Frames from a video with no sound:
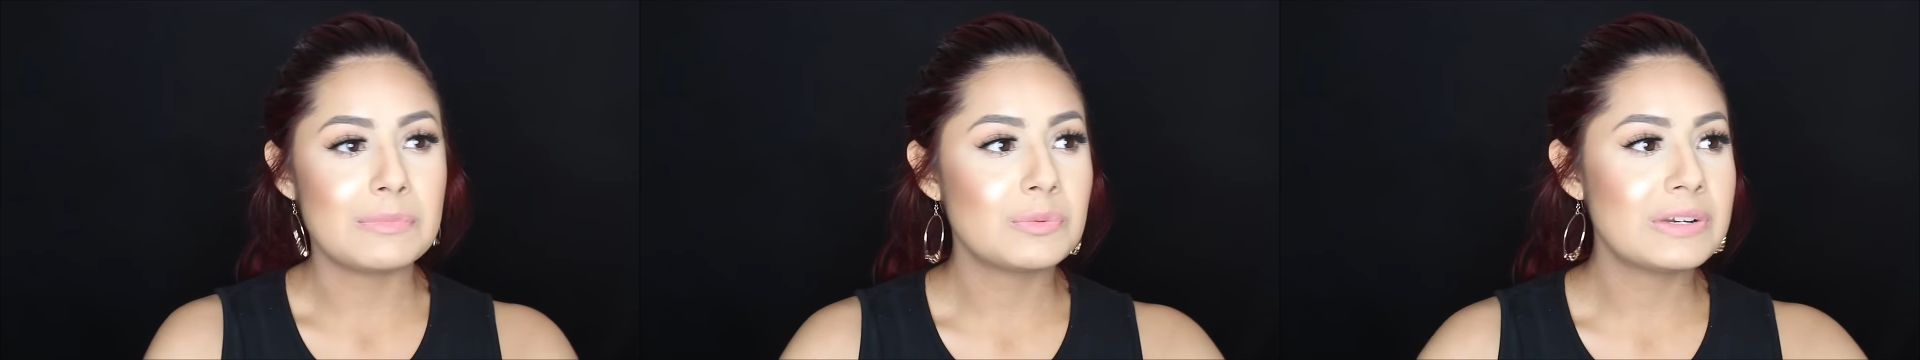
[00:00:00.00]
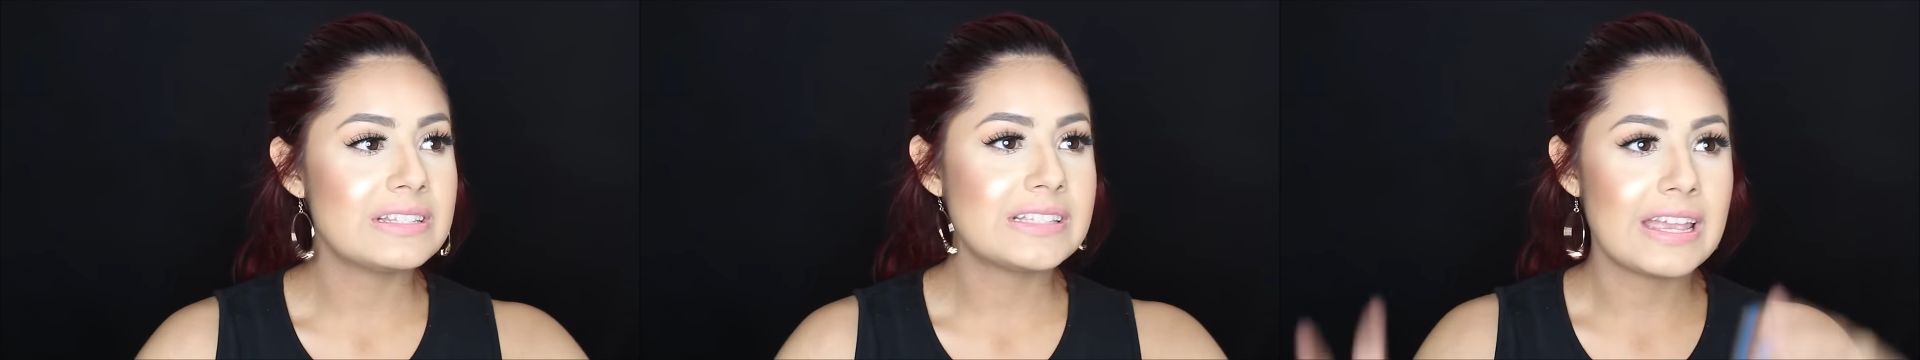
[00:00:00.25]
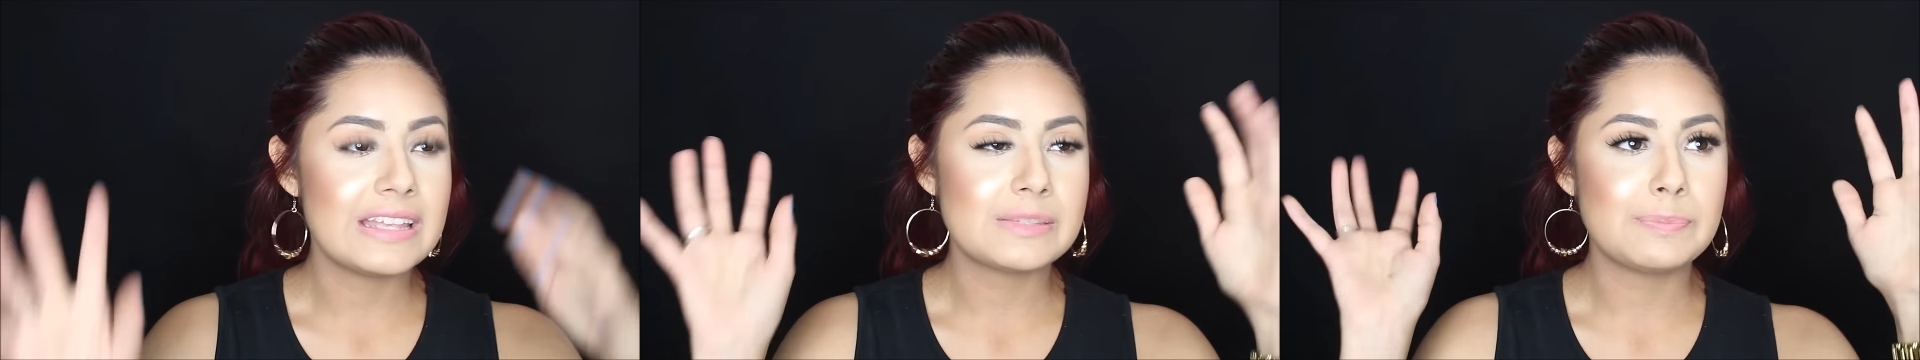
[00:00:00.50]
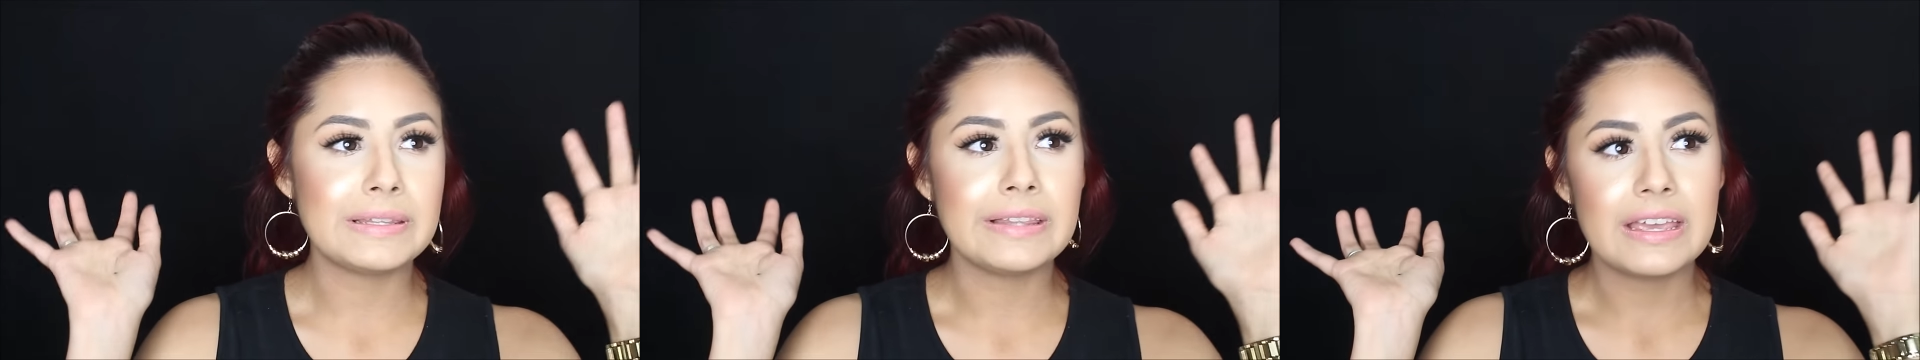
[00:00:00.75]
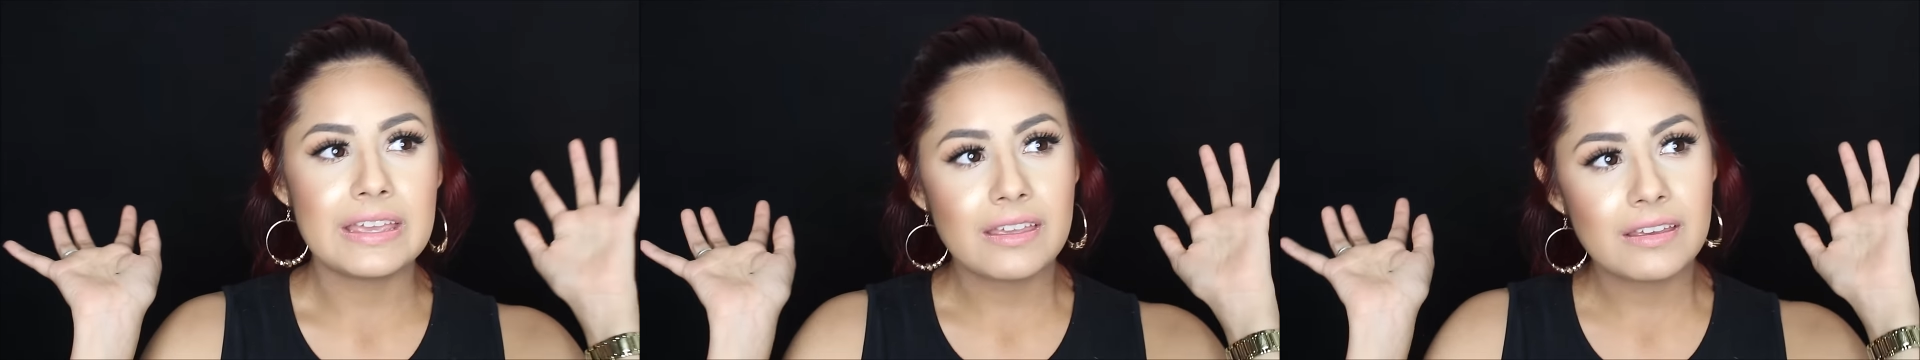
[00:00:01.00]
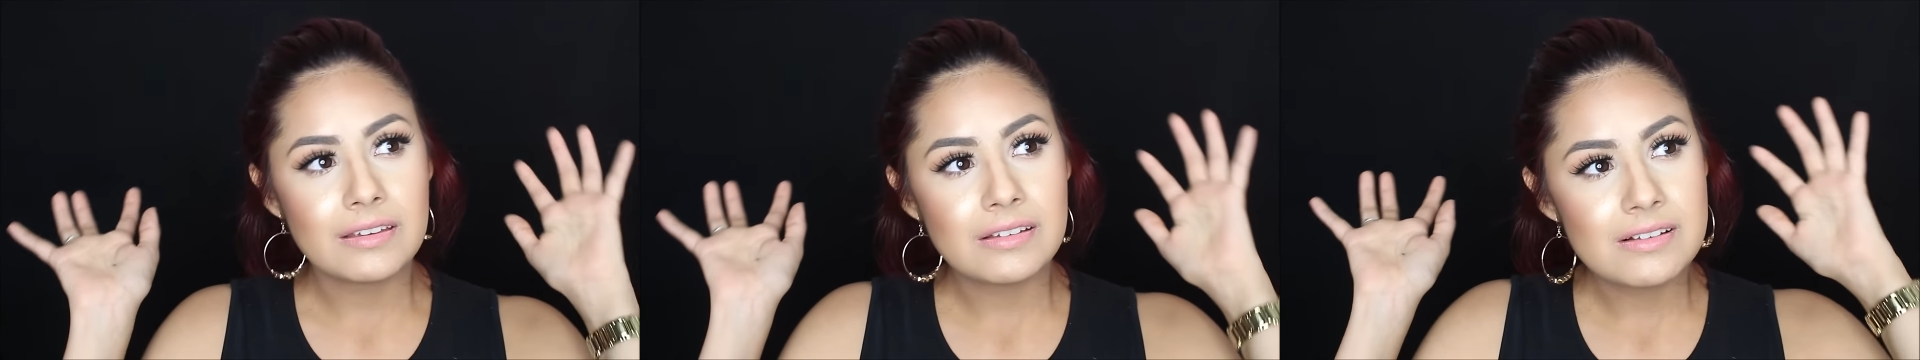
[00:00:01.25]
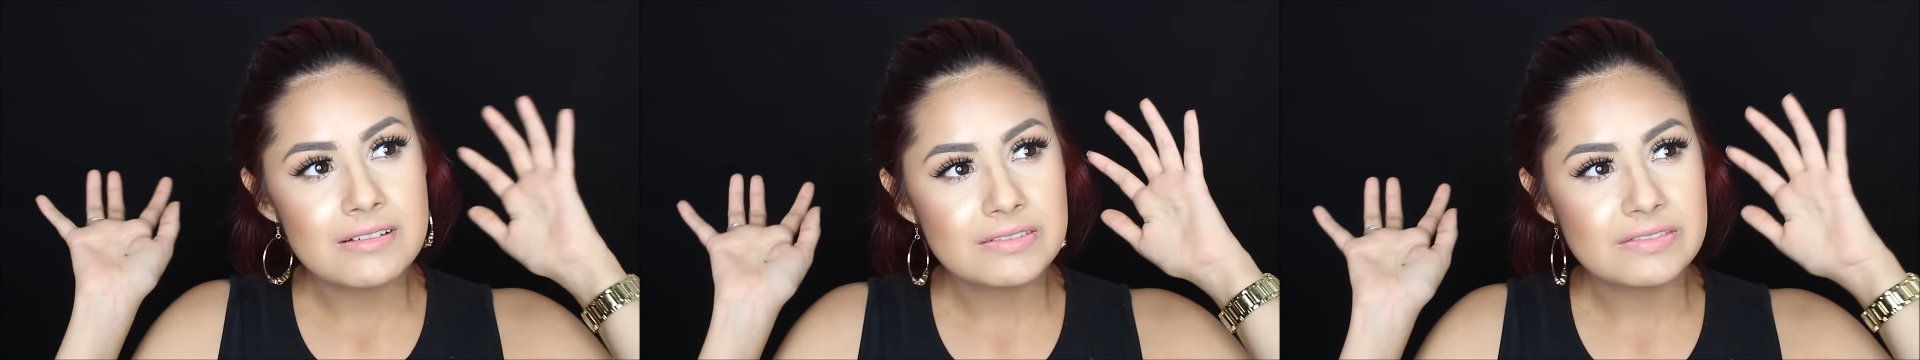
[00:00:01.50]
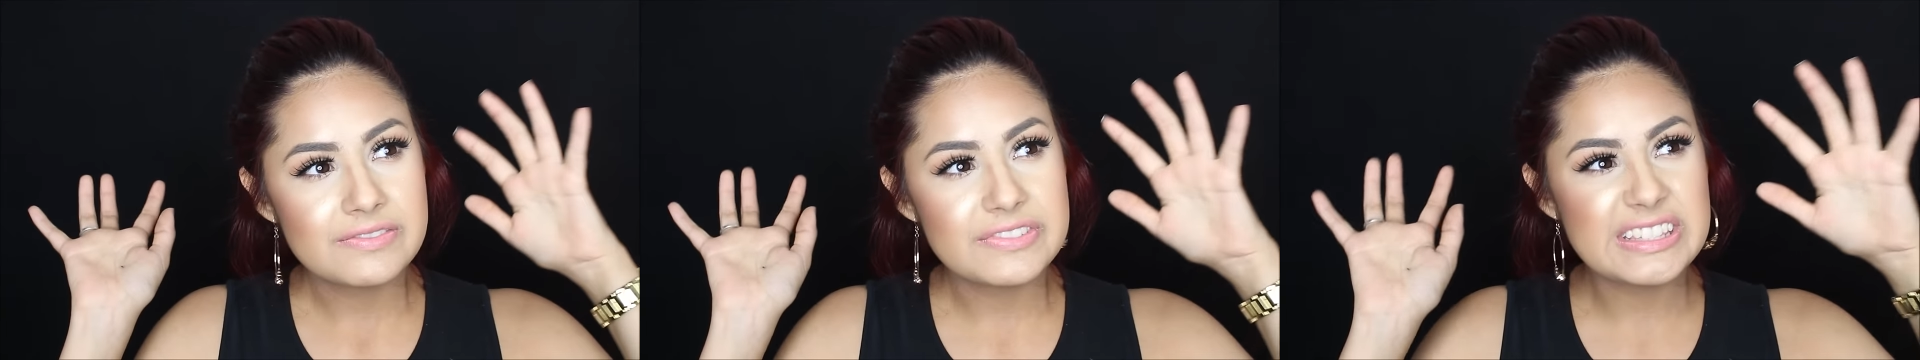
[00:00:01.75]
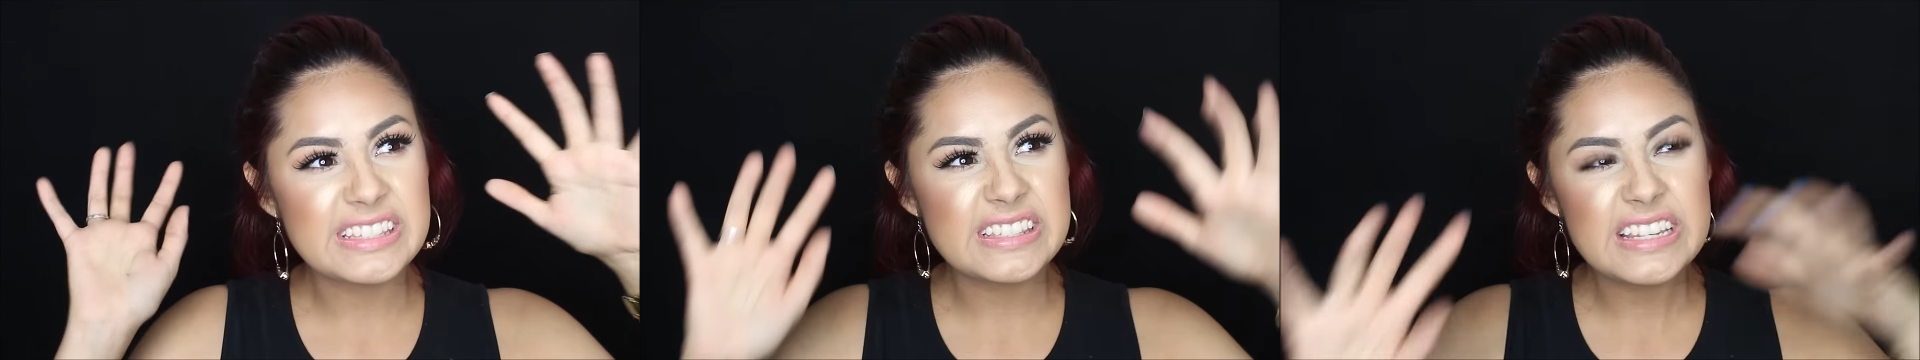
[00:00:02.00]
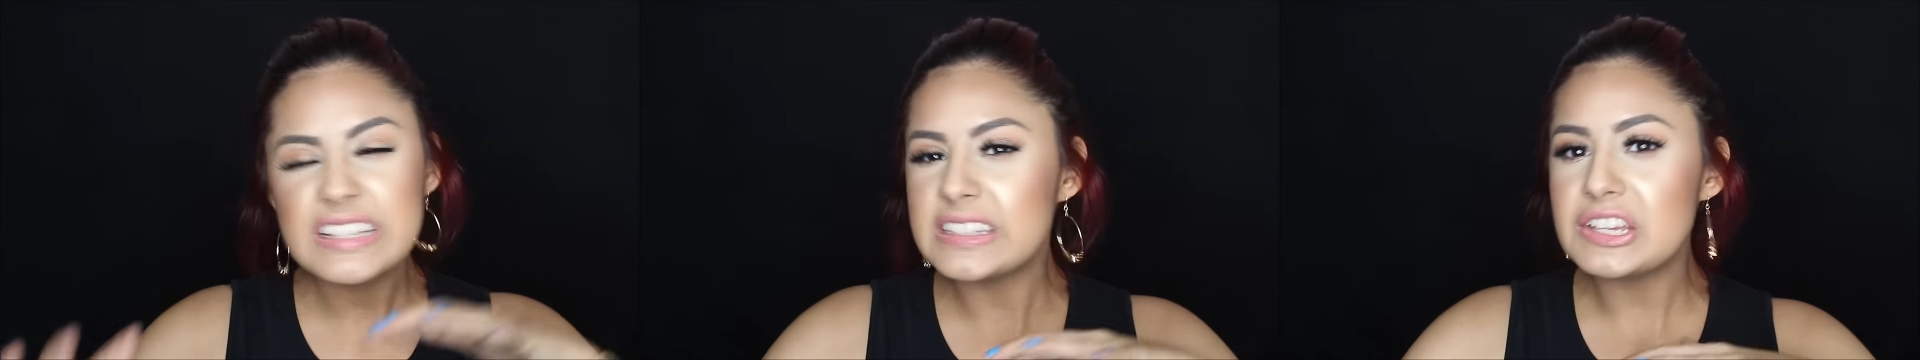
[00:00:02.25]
I want to say it's been like 6